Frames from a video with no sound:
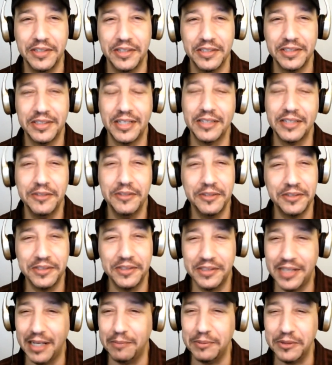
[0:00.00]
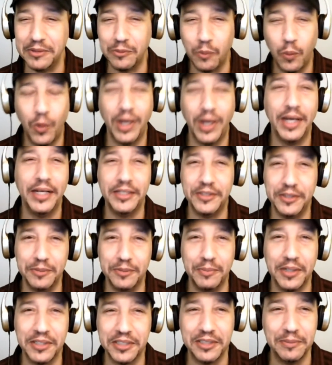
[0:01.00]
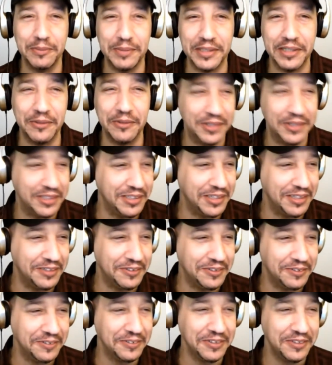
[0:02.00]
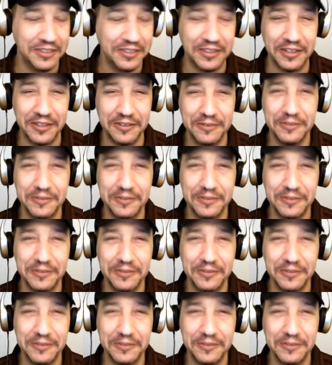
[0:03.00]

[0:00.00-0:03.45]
It's like, dude, this happens way too much to be coincidental, you know?